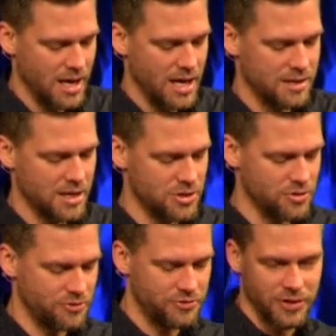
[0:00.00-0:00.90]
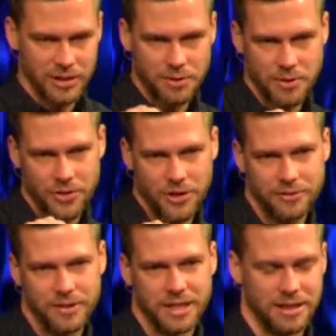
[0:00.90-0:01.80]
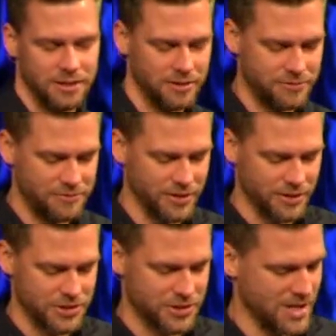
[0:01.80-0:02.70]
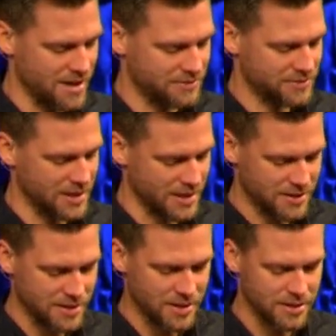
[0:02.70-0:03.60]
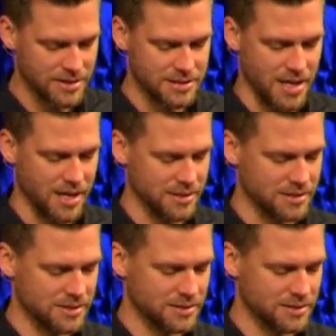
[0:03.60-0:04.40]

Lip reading: And then you fill it with all of the little filler stuff, the sand.